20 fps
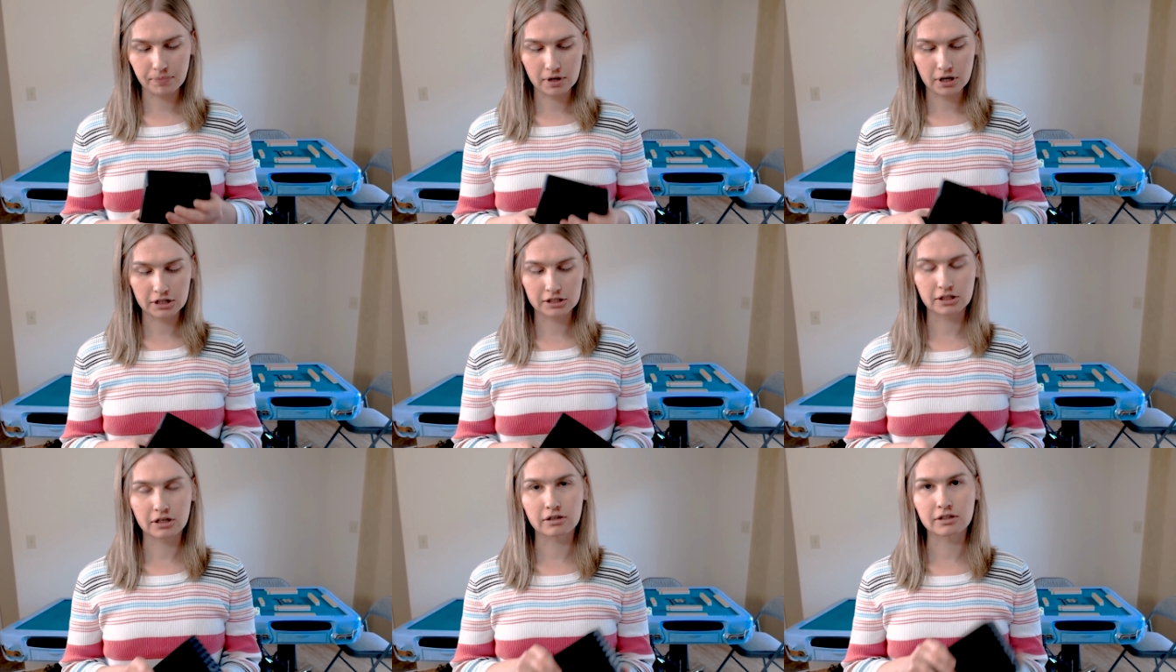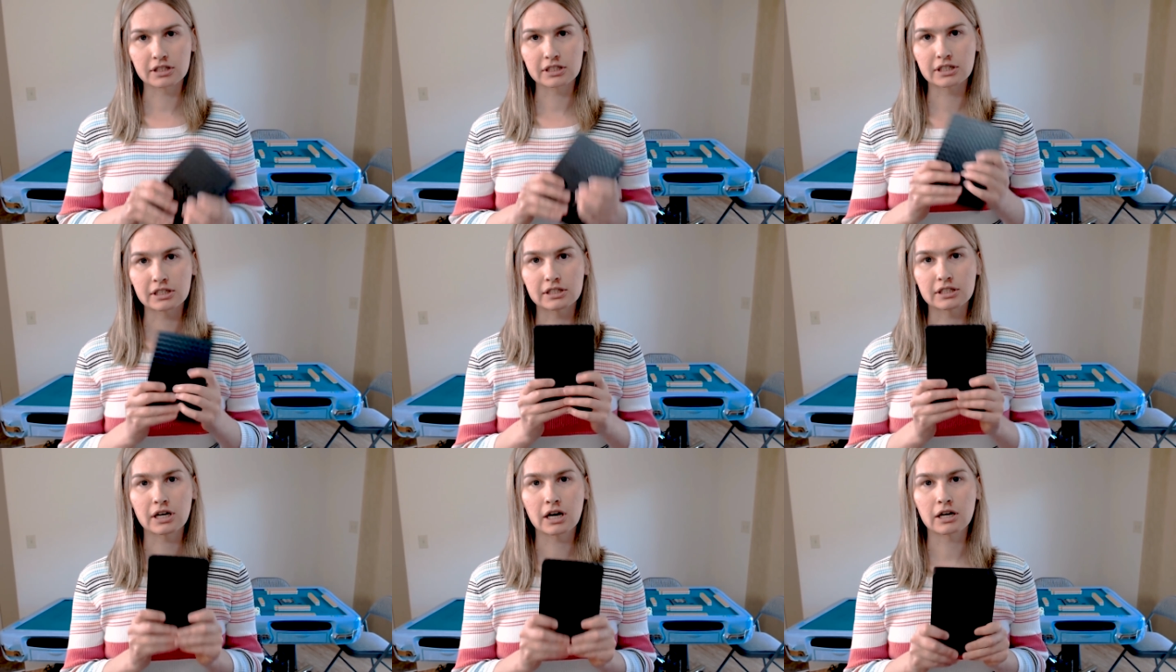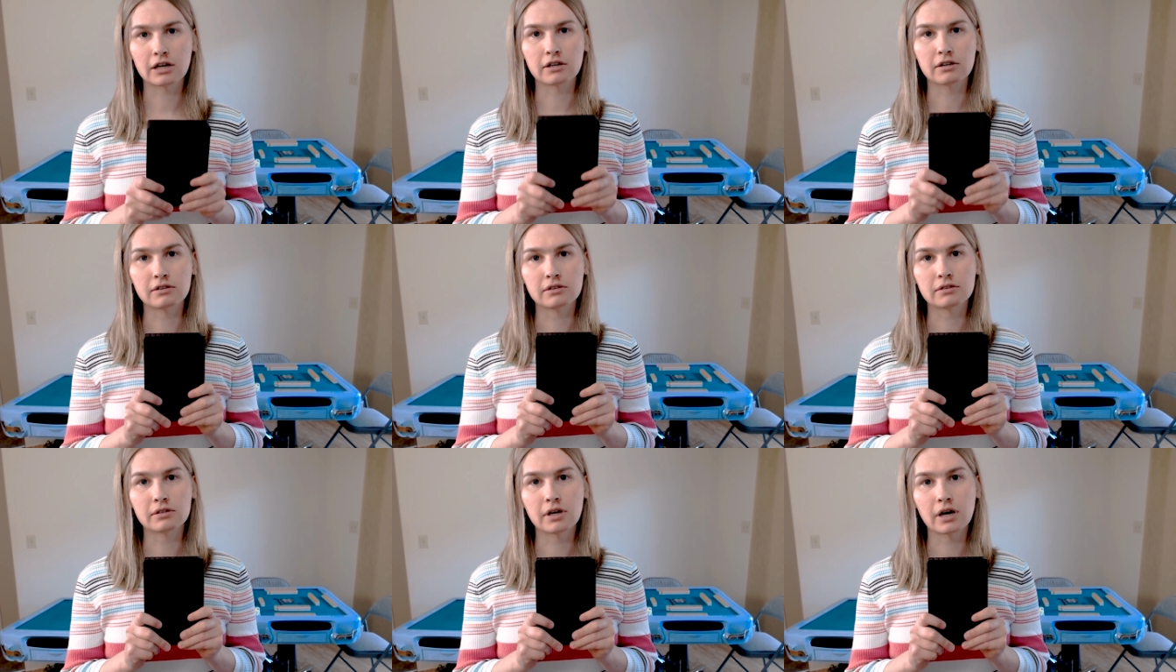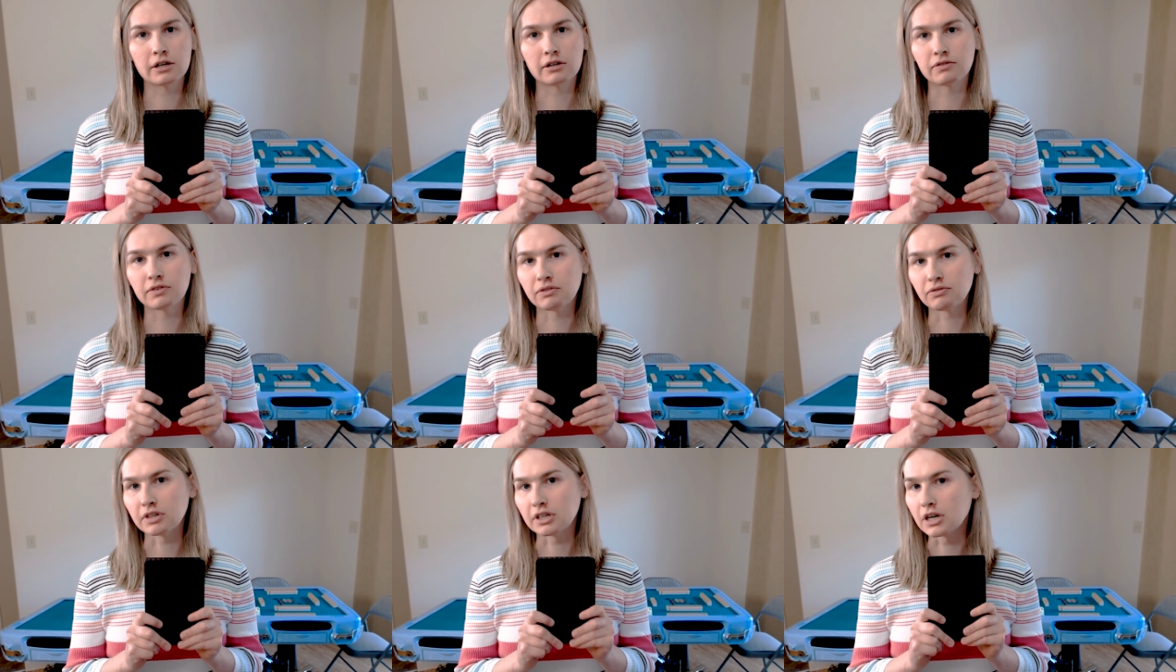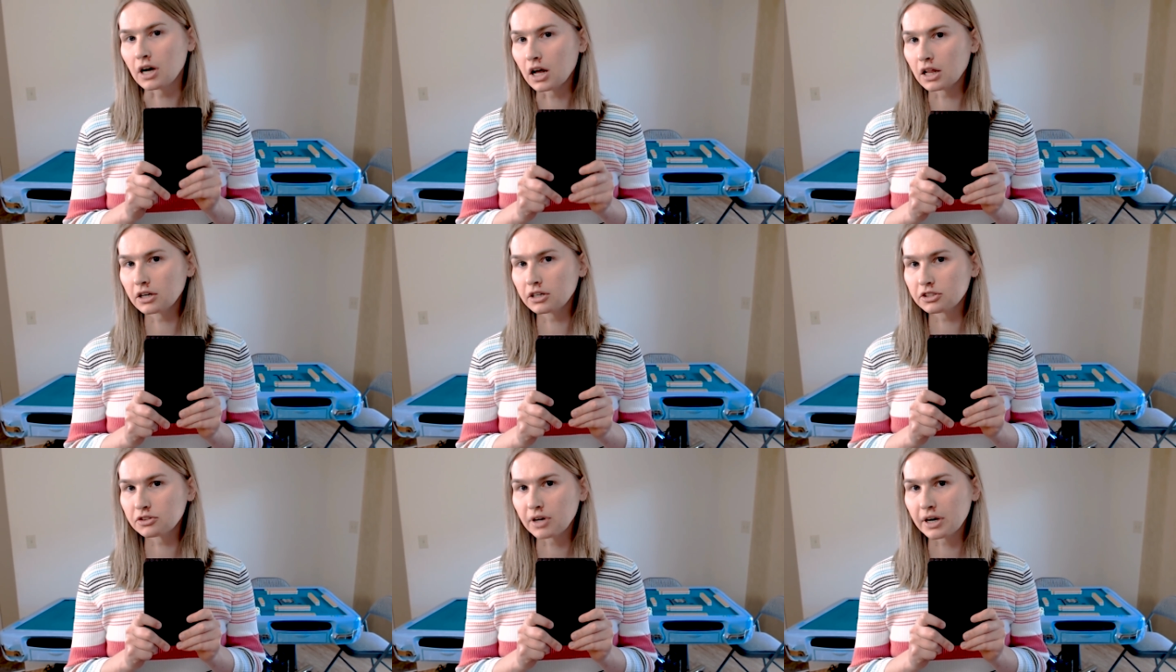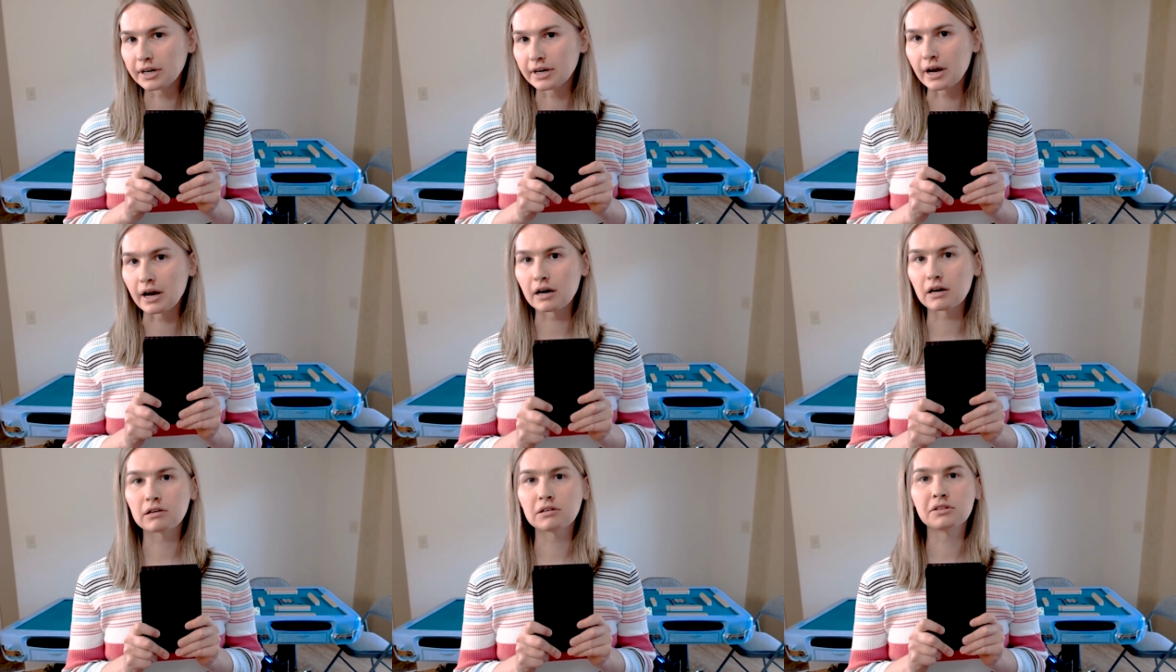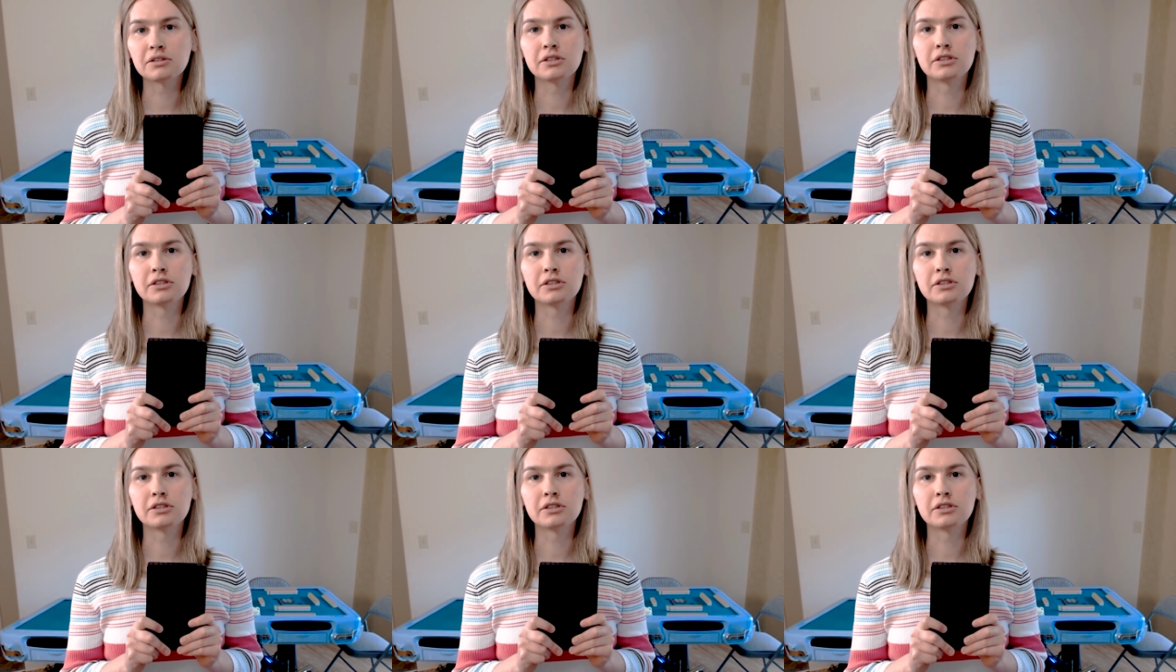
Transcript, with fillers: So this is $150 right now.